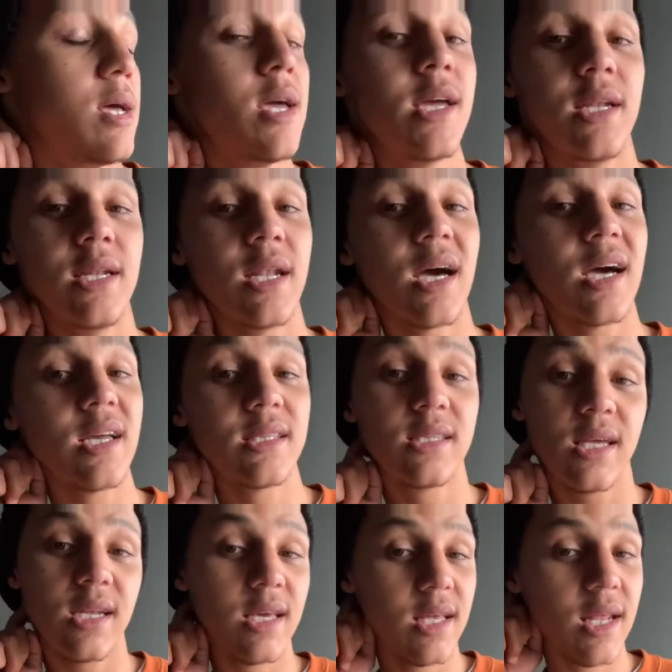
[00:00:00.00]
not that
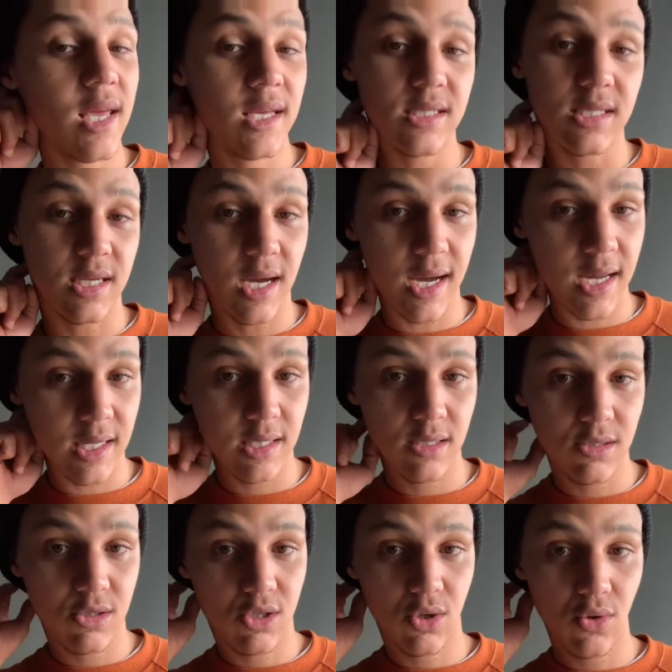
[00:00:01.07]
it has gotten
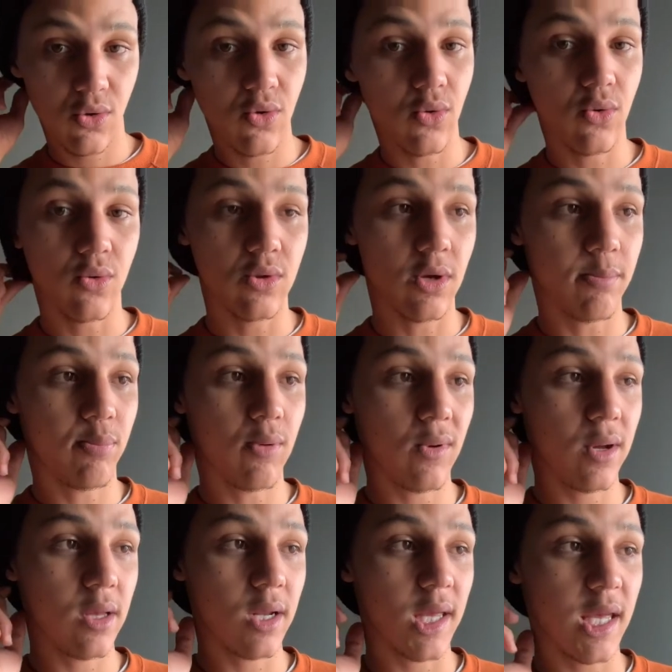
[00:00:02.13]
to the
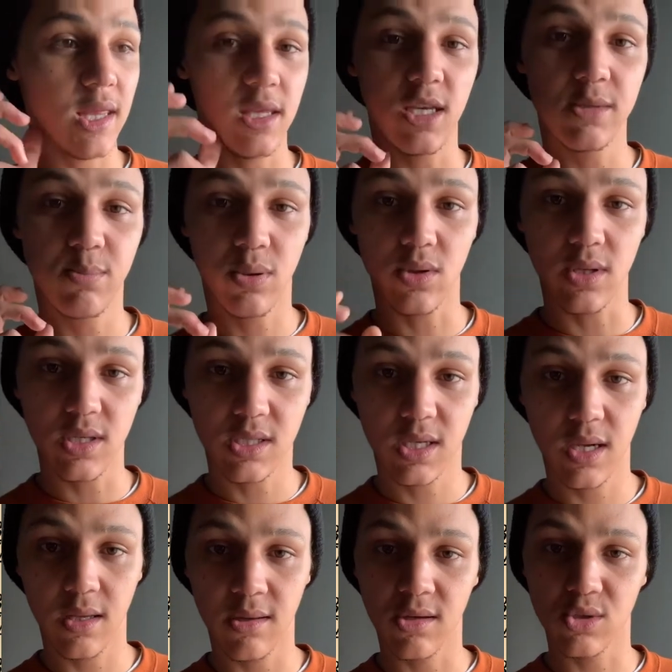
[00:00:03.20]
point in these police
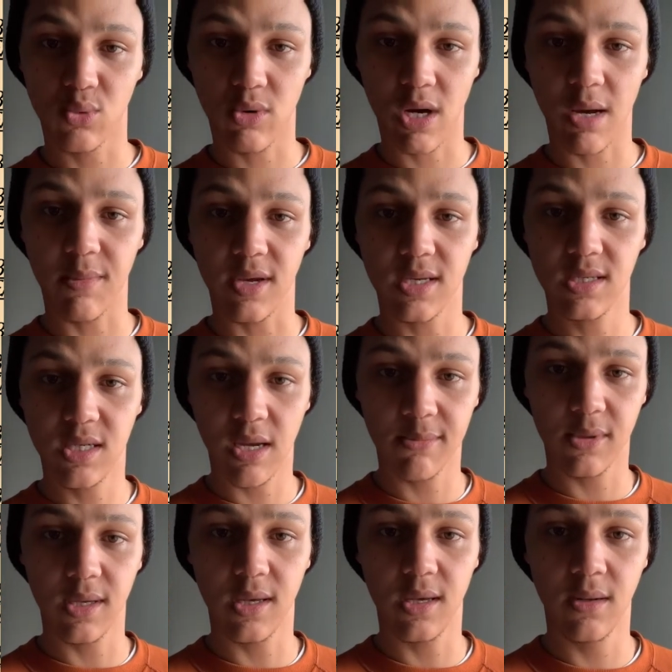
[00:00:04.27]
killings where I'm
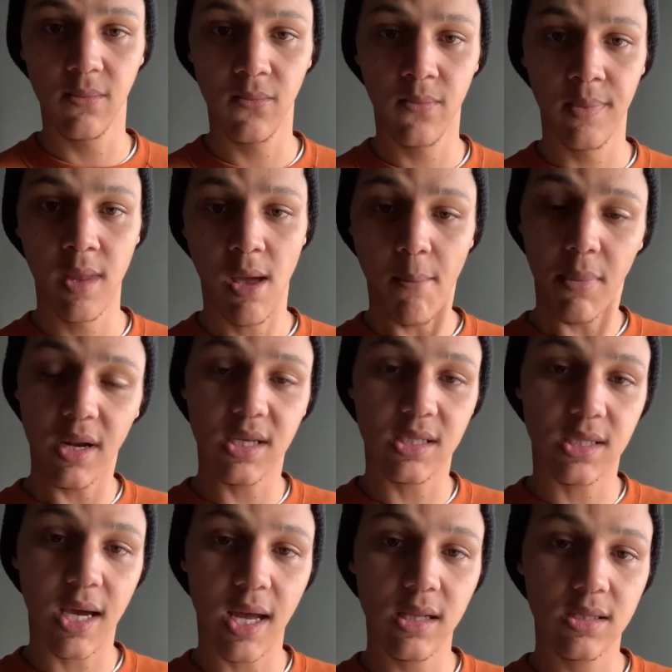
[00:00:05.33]
accepting it, but it's
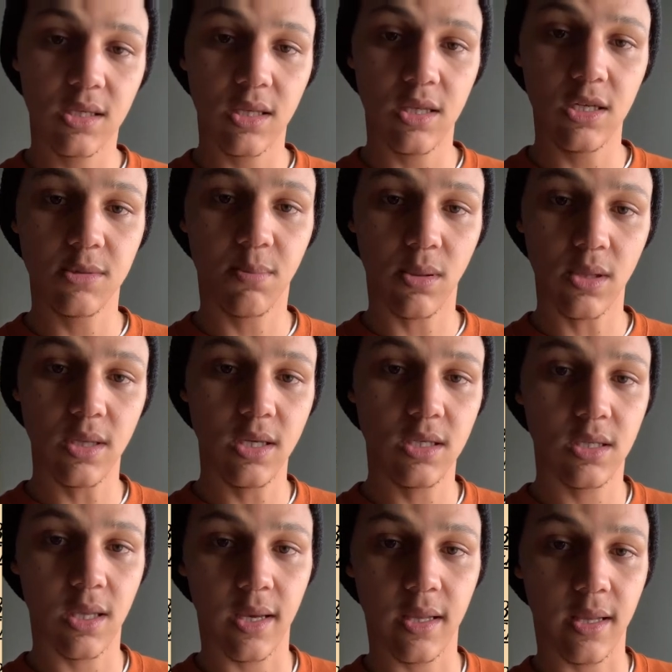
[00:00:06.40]
gotten to these police,
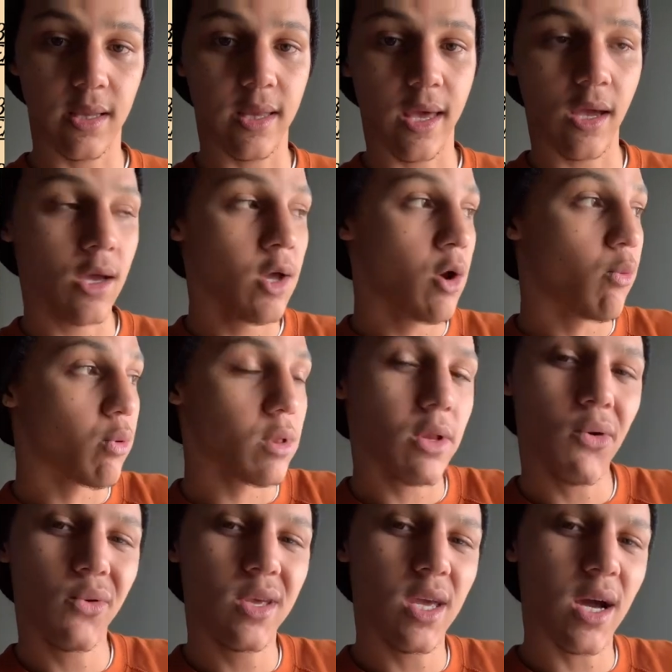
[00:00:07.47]
like we're
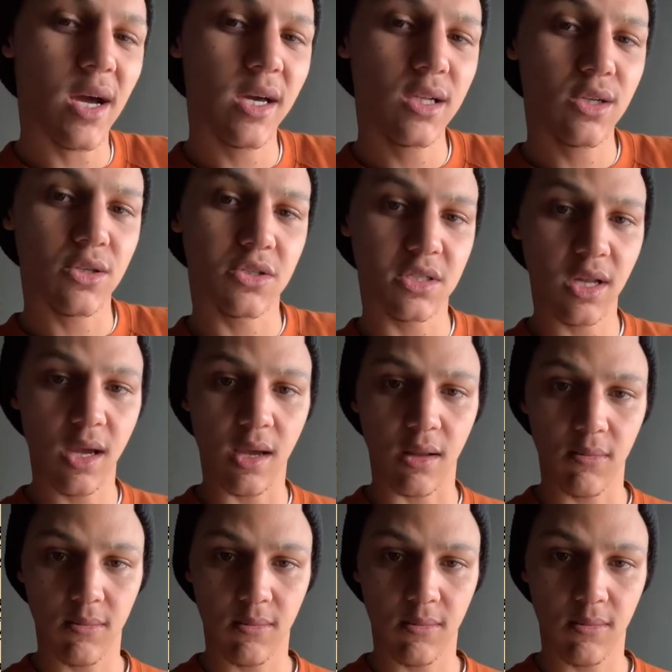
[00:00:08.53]
low-key, I understand.